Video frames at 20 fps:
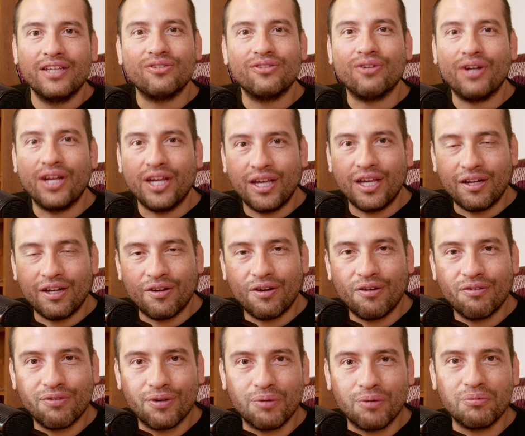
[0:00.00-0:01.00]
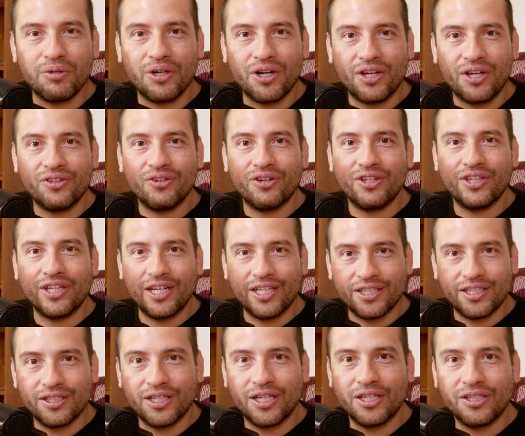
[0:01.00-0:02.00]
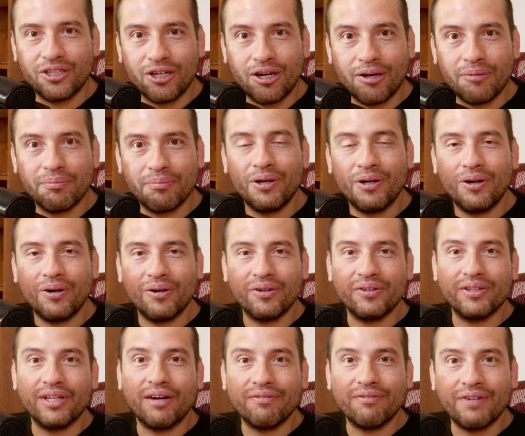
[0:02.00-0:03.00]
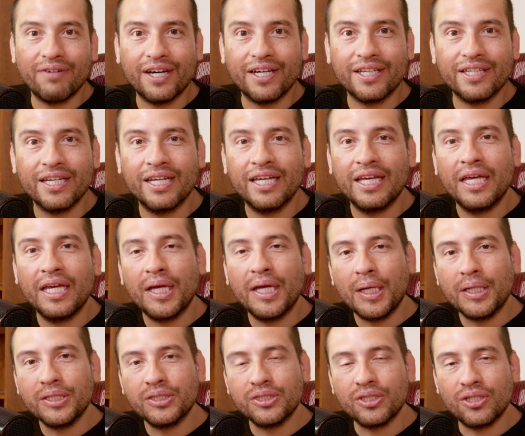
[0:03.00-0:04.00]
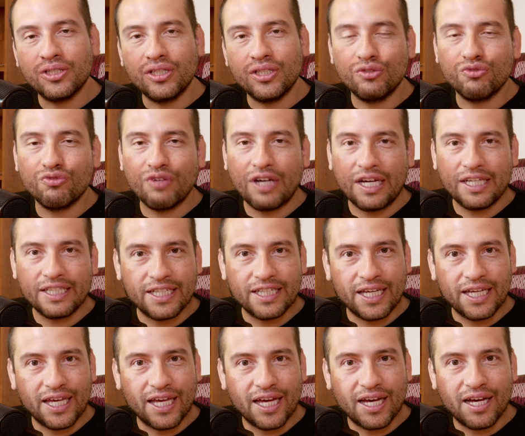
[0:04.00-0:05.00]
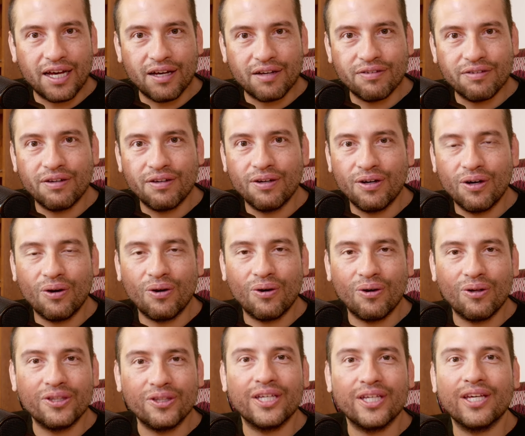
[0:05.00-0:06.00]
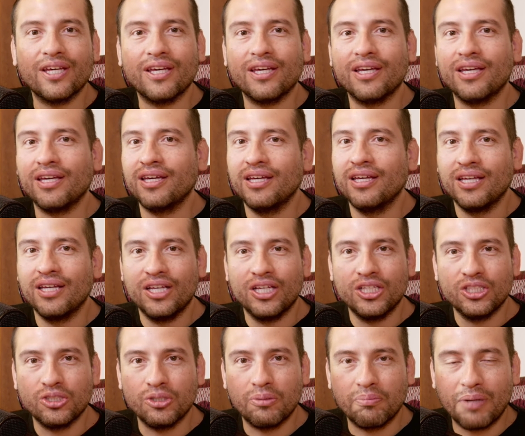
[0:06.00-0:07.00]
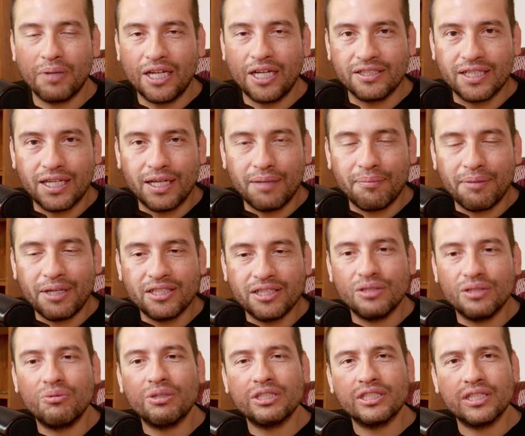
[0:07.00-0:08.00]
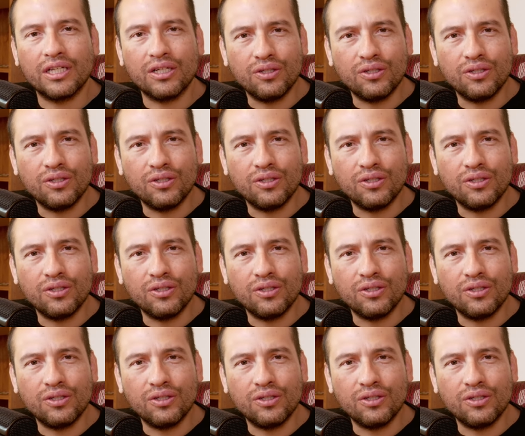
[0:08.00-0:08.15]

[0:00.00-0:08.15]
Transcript: drained from their adrenaline they dumped on that fight. So this fight didn't have all the surprise elements. It was